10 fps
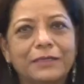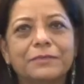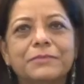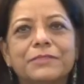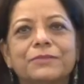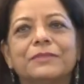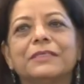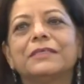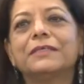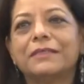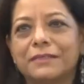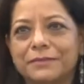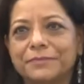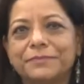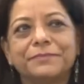Welcome to the
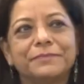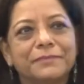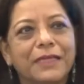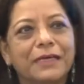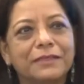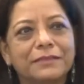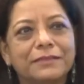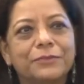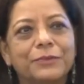ninth